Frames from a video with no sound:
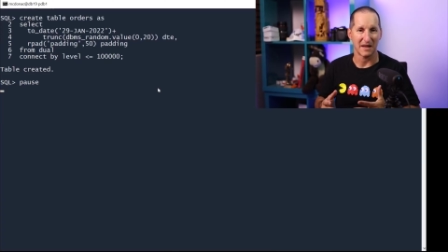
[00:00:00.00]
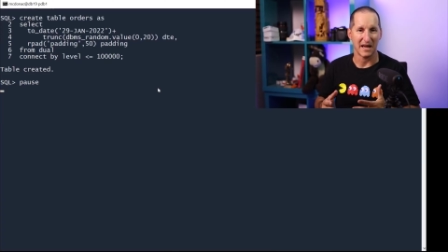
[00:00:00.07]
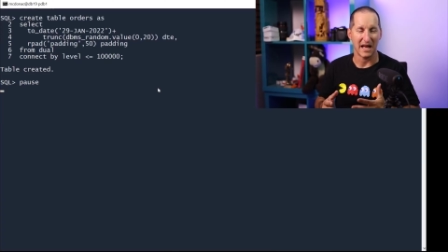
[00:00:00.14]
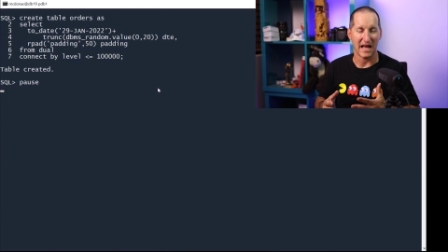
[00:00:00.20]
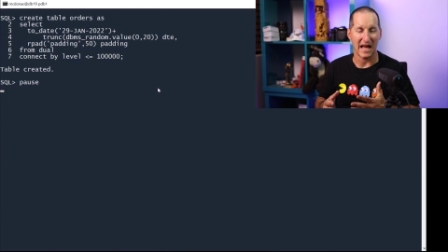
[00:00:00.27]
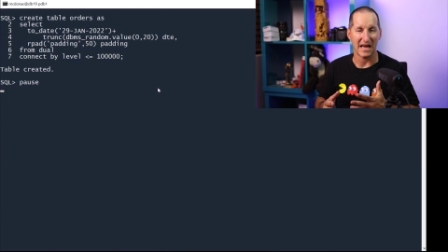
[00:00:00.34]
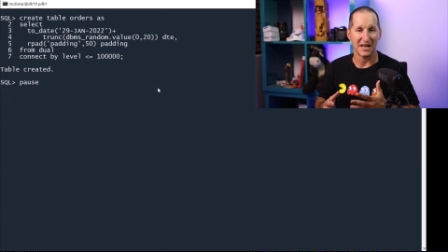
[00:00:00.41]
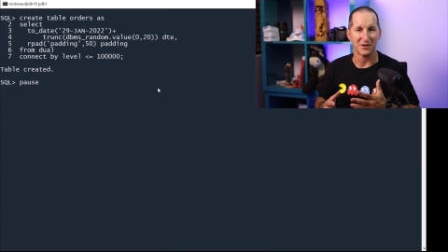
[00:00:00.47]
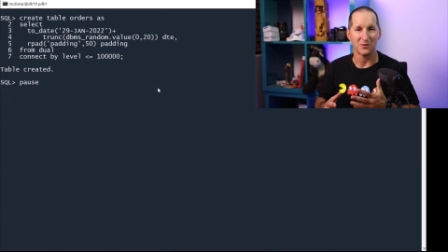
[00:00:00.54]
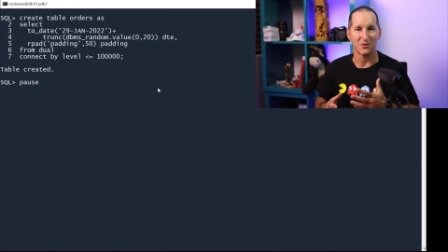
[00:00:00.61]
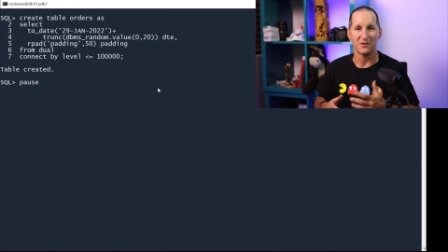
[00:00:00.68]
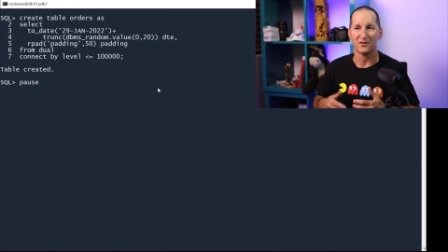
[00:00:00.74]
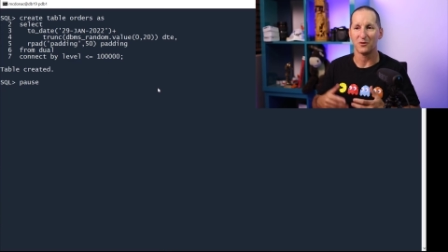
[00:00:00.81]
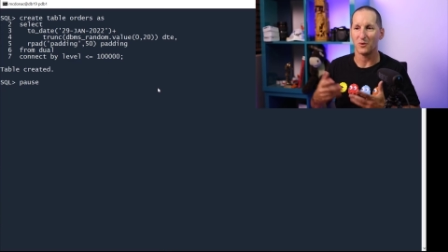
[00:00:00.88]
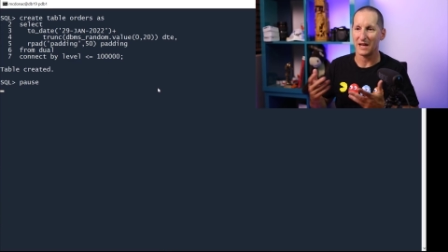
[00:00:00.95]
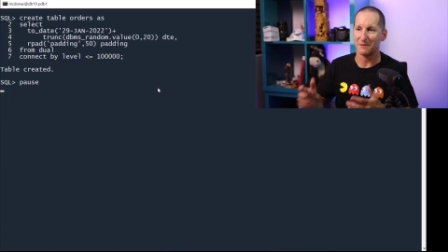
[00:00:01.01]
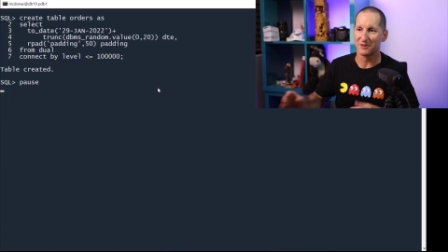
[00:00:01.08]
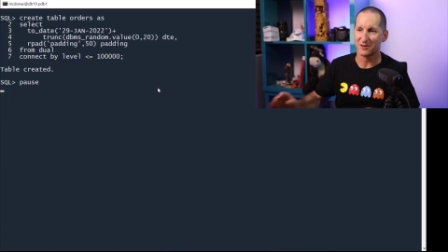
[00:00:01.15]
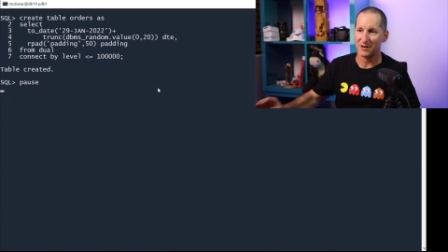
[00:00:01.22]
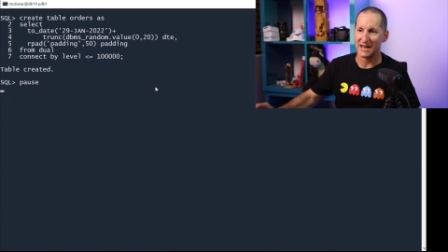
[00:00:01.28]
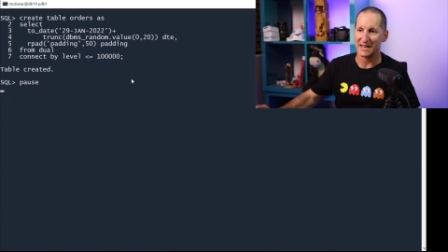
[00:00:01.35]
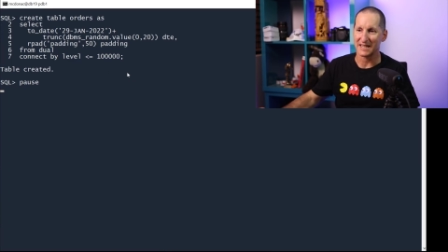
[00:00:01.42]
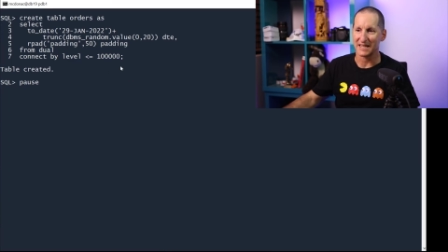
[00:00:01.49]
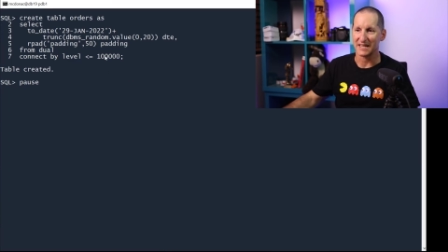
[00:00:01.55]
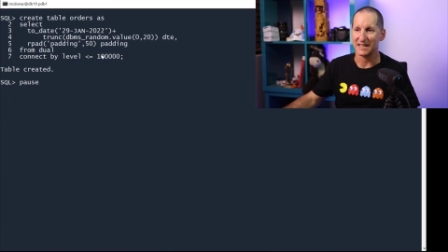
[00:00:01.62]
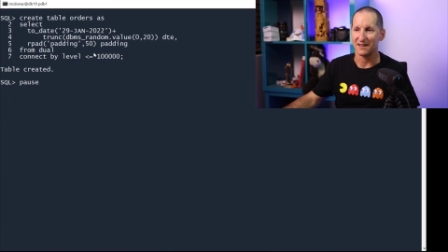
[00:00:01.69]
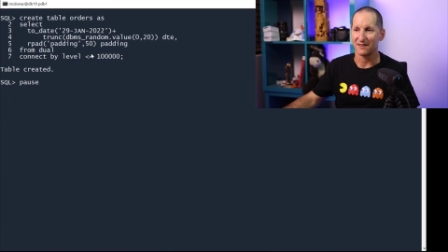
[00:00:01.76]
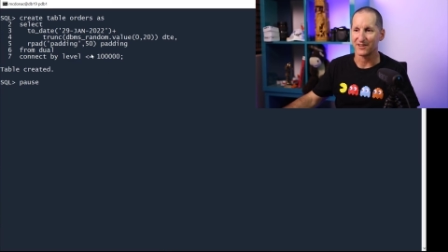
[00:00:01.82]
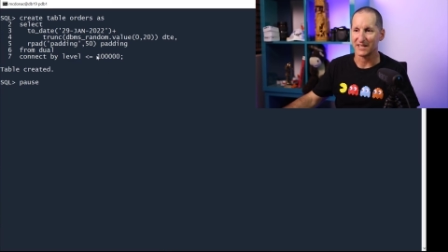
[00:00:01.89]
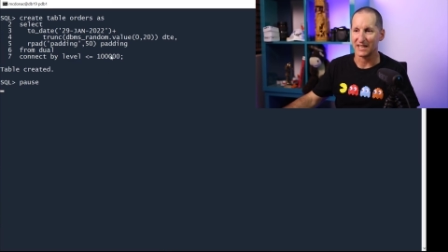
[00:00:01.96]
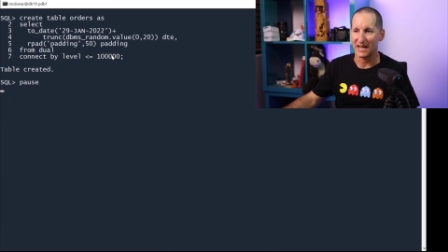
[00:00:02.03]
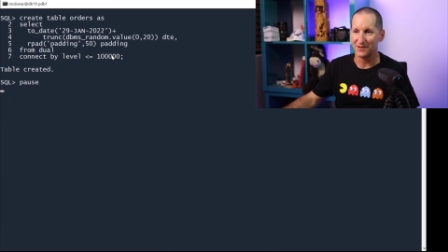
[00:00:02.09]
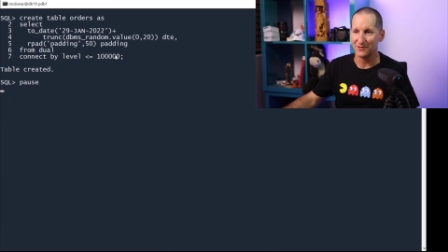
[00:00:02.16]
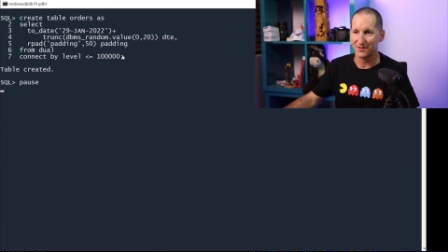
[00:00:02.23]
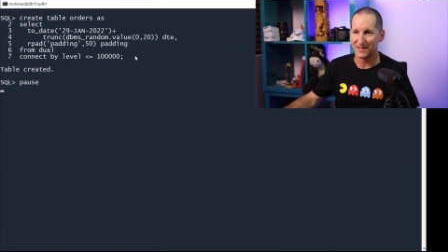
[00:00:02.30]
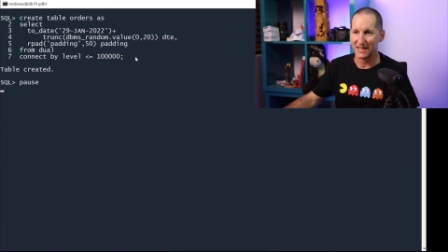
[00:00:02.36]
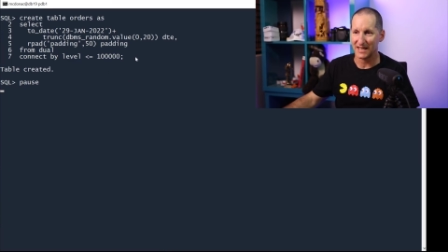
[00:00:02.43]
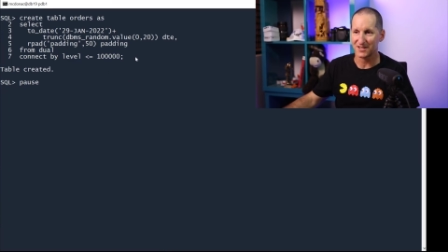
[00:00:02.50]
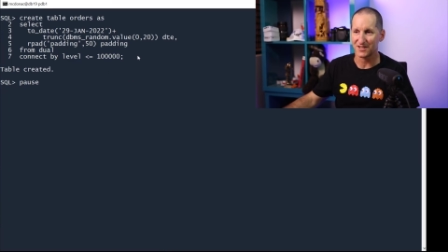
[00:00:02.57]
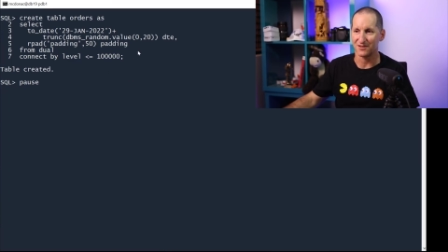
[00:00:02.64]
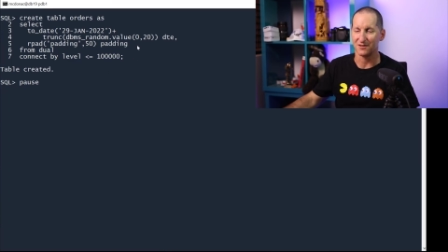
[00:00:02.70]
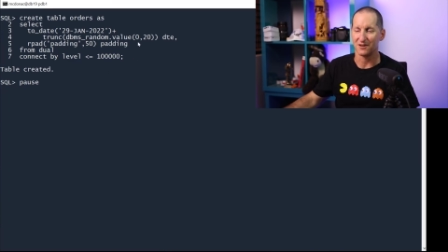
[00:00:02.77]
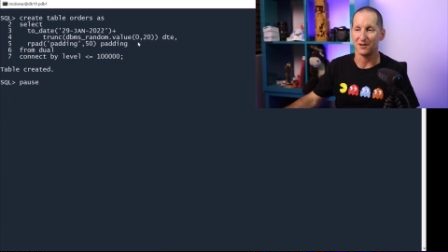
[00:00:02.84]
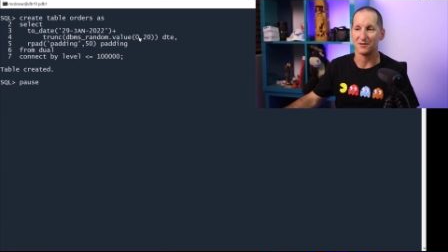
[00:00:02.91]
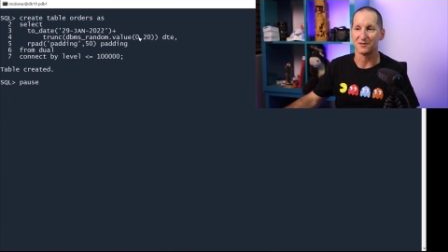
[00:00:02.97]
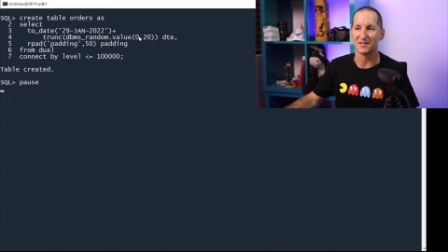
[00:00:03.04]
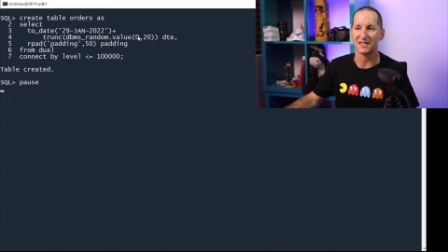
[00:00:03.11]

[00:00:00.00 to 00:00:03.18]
And the way I'm creating it here, I've got 100,000 rows